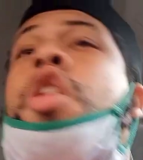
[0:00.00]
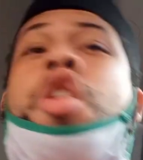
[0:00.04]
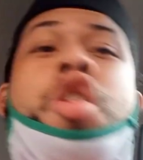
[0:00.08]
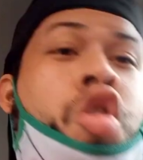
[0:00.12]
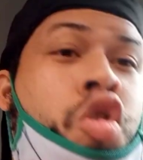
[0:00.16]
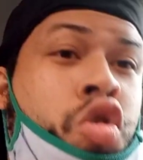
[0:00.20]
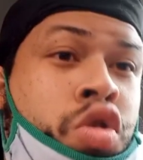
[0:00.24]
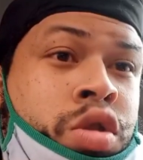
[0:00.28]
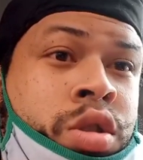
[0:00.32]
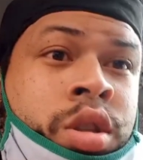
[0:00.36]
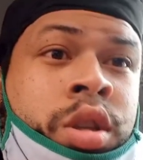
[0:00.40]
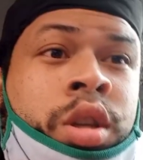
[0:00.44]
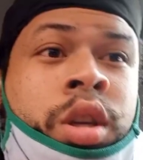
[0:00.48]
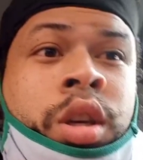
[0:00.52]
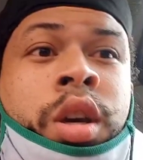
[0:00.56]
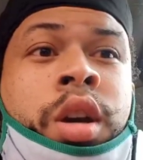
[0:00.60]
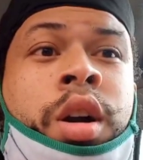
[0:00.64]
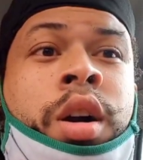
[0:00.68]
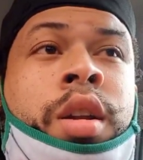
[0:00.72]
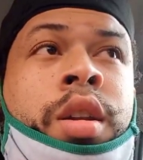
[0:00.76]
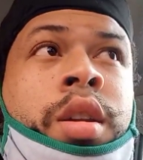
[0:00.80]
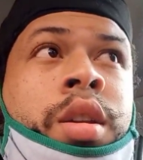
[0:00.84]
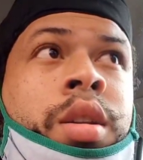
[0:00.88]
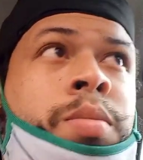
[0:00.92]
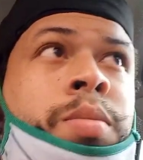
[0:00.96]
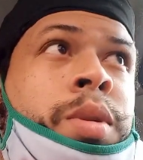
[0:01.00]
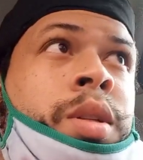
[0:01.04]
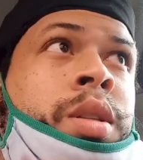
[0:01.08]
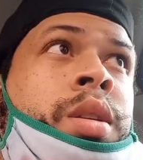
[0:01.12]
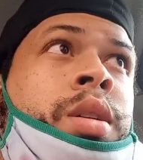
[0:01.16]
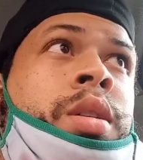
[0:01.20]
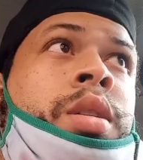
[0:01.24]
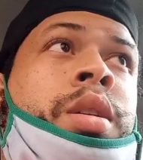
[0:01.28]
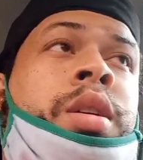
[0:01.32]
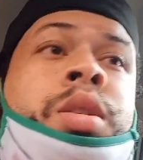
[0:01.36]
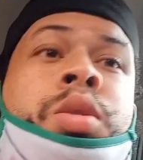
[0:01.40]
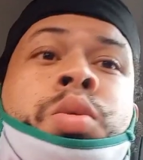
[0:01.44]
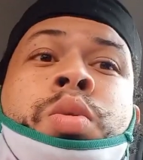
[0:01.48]
Roti
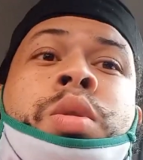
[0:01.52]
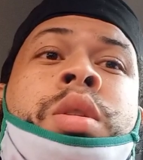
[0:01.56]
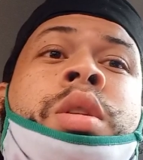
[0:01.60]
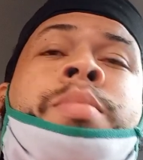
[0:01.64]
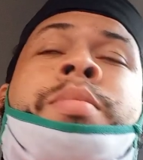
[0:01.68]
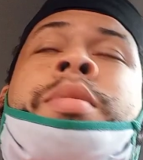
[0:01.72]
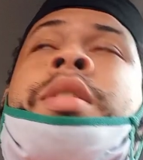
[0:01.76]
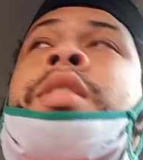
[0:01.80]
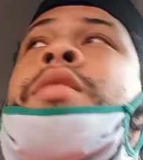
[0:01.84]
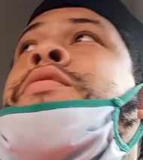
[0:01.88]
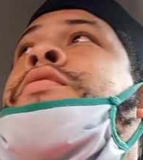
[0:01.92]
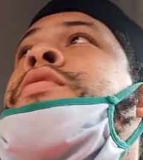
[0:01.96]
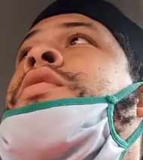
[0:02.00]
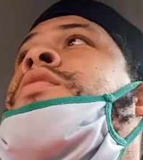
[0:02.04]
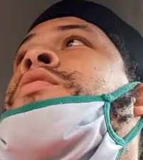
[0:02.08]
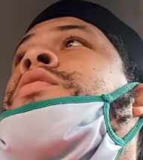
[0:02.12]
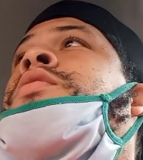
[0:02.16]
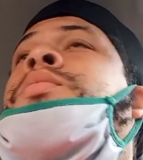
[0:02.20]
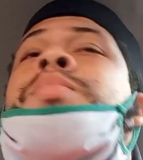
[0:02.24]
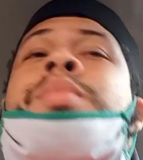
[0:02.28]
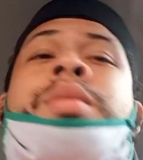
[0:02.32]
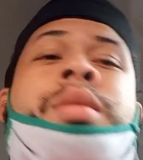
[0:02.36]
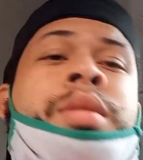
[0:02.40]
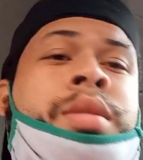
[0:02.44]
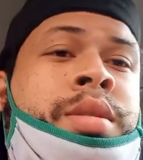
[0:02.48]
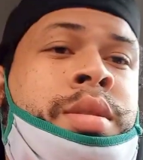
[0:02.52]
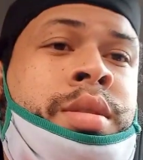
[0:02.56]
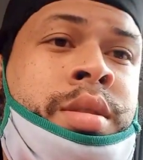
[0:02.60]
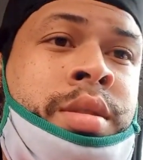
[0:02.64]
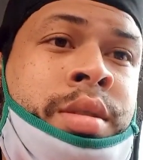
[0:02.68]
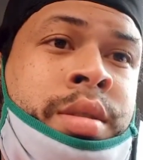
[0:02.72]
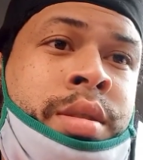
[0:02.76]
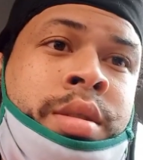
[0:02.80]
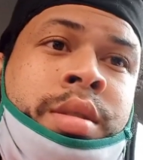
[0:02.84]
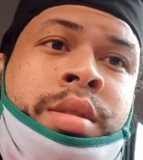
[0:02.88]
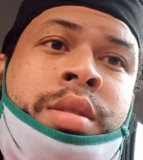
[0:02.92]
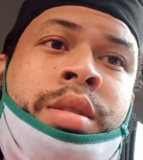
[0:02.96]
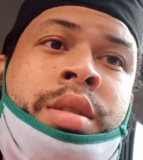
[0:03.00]
Unlimited is one of my favorite
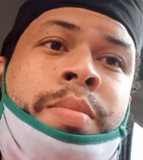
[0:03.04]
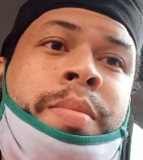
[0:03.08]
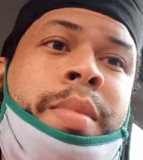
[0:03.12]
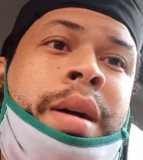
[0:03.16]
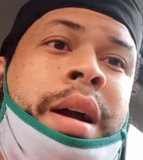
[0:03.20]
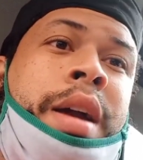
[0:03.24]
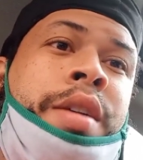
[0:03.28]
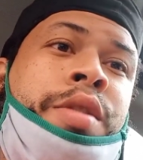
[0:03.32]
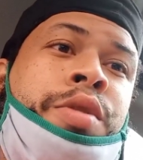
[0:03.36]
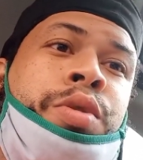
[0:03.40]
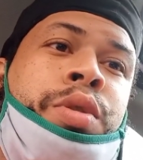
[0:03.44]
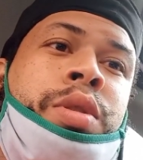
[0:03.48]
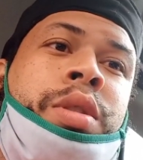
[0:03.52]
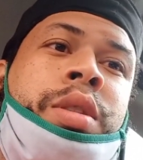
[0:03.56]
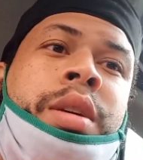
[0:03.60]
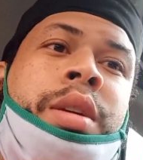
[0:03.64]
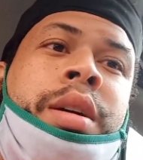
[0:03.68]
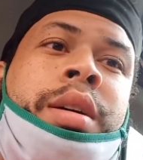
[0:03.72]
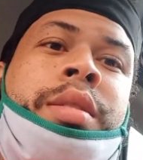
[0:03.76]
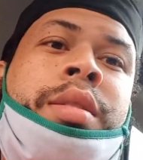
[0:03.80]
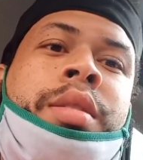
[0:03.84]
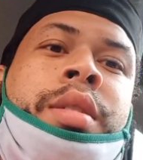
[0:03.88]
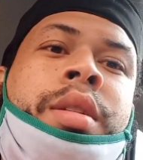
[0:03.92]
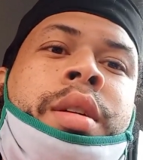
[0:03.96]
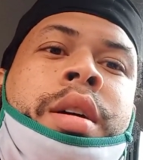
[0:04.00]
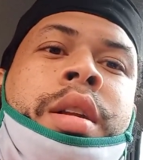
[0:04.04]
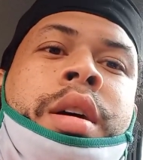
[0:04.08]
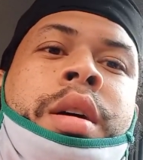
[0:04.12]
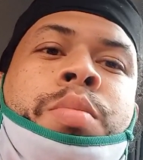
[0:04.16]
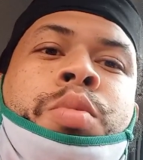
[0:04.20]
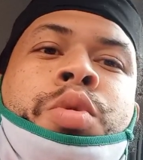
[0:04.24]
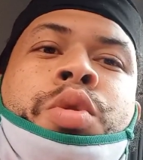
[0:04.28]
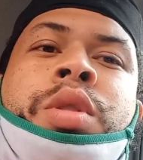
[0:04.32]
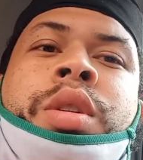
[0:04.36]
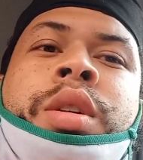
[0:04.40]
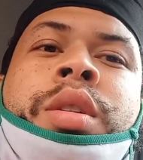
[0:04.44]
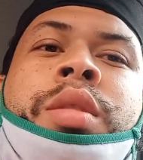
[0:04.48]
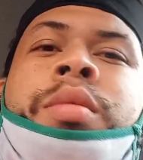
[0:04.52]
place to buy roti and thing in the
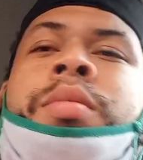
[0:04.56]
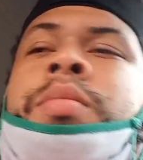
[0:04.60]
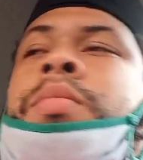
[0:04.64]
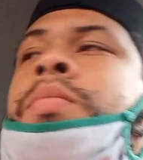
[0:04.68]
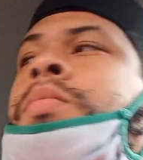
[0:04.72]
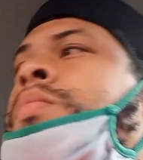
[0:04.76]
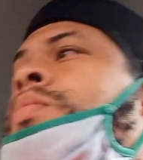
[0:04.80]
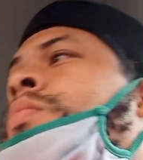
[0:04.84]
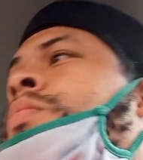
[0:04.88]
morning